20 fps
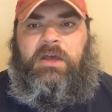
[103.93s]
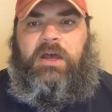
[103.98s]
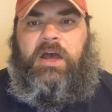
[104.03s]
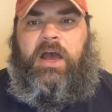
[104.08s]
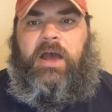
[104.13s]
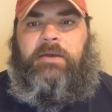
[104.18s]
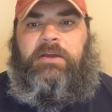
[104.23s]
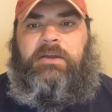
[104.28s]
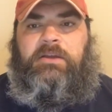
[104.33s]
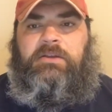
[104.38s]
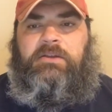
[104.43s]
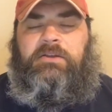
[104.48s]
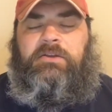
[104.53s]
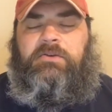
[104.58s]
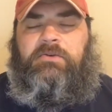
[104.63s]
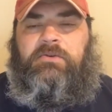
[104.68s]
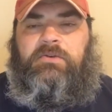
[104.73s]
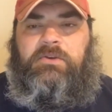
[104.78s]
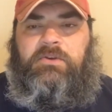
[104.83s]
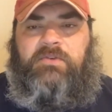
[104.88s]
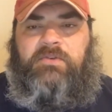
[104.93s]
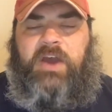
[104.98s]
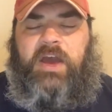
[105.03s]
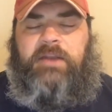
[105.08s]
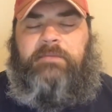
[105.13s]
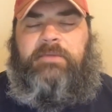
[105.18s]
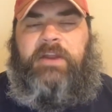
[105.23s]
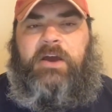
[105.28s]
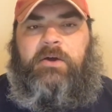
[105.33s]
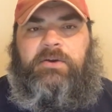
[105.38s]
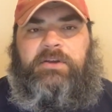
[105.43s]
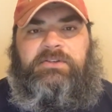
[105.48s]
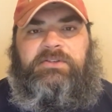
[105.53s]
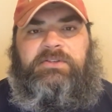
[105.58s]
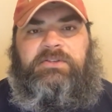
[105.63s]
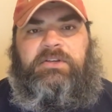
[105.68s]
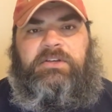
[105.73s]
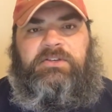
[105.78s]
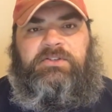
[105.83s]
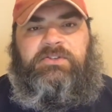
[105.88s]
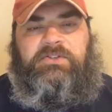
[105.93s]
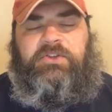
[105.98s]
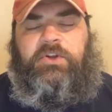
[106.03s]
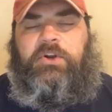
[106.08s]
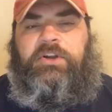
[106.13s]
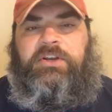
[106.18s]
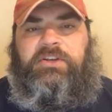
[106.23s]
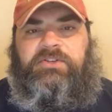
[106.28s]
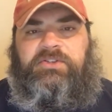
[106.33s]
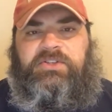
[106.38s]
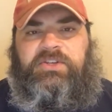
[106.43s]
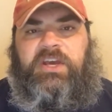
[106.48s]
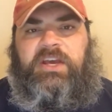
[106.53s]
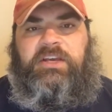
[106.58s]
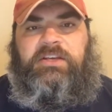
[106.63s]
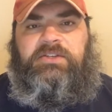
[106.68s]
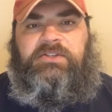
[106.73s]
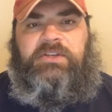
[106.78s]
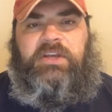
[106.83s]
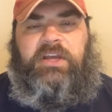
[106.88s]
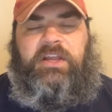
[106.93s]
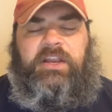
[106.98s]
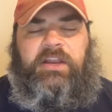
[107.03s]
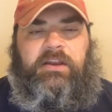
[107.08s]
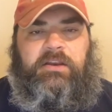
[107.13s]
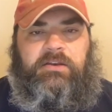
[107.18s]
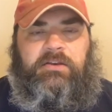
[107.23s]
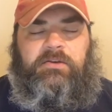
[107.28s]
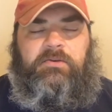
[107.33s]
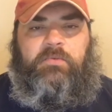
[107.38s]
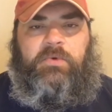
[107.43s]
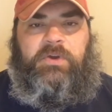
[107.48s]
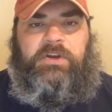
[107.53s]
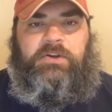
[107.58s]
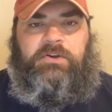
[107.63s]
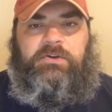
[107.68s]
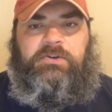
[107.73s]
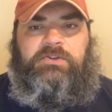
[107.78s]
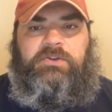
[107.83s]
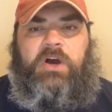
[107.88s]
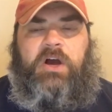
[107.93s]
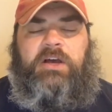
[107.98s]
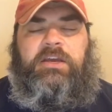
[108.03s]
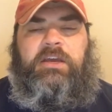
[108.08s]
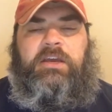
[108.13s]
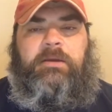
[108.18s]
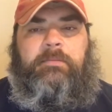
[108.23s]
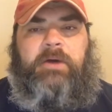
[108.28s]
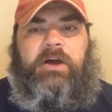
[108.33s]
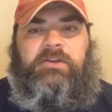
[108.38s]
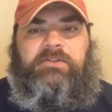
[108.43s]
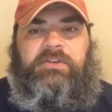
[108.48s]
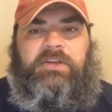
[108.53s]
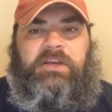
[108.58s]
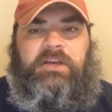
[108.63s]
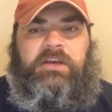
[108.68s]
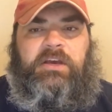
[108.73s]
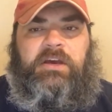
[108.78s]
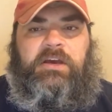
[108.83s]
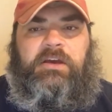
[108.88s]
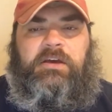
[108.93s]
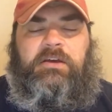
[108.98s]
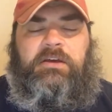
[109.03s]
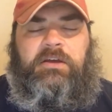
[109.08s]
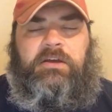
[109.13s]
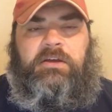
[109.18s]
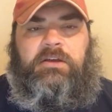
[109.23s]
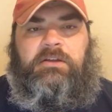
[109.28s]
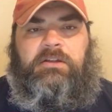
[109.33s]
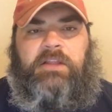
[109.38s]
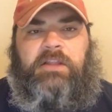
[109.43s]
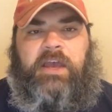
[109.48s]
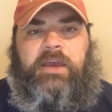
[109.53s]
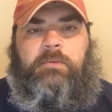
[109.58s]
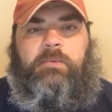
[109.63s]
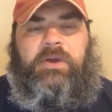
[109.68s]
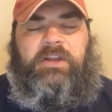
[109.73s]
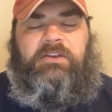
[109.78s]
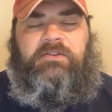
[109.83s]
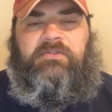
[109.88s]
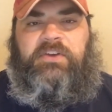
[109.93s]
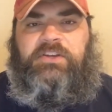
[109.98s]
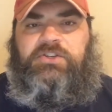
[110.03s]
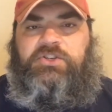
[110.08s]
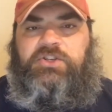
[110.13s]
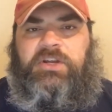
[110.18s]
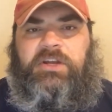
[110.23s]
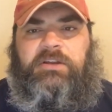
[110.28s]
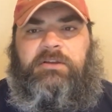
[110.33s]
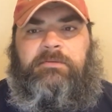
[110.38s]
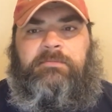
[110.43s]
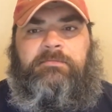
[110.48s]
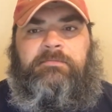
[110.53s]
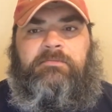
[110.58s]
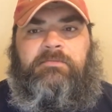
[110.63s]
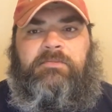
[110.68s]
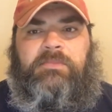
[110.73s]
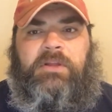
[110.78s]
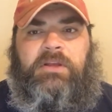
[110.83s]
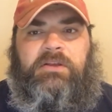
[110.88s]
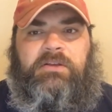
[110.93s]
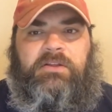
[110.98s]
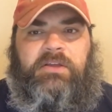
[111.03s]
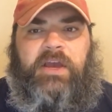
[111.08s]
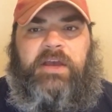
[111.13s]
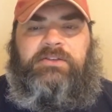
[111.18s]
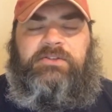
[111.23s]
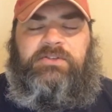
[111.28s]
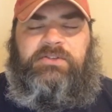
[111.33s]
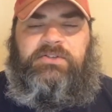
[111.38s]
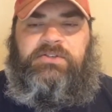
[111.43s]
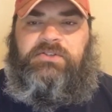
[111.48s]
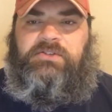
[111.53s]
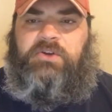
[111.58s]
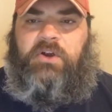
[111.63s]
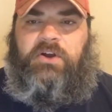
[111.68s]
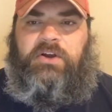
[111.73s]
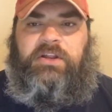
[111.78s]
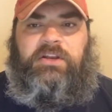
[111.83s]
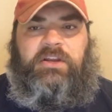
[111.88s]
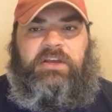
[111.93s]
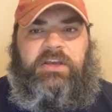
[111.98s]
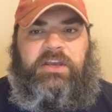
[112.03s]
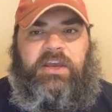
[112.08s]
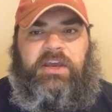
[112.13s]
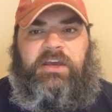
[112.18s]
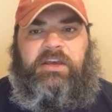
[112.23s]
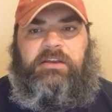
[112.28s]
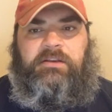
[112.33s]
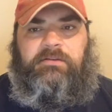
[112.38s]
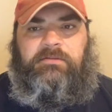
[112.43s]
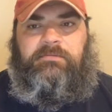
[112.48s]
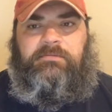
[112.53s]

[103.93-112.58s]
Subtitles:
I mean, you got him now. He's 36. And then when you're talking about the lightweight division, that's starting to get,